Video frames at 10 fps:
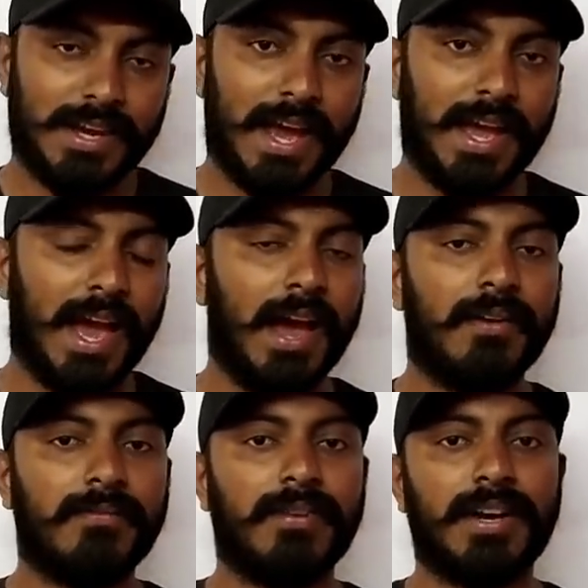I
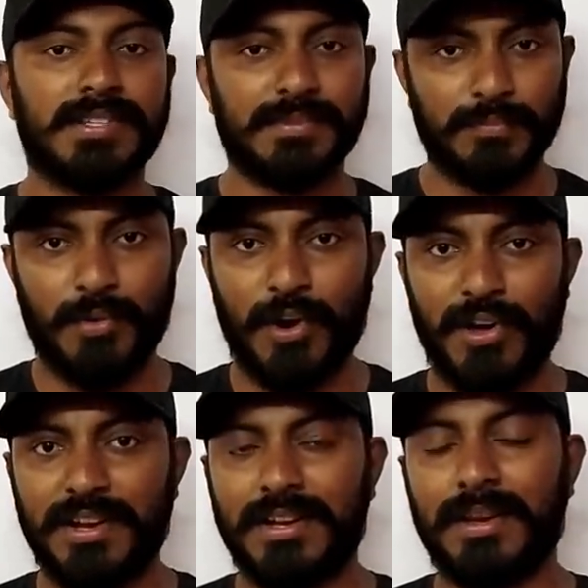have a
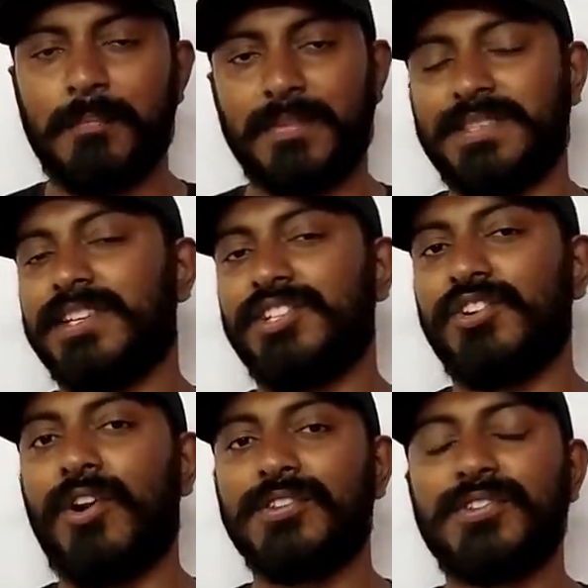small message
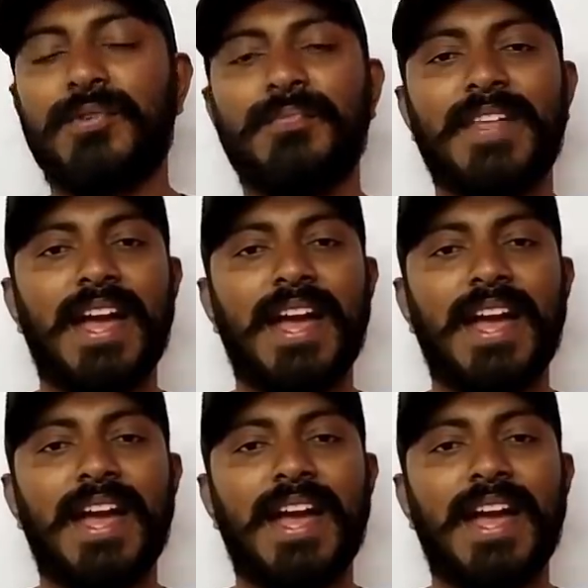also.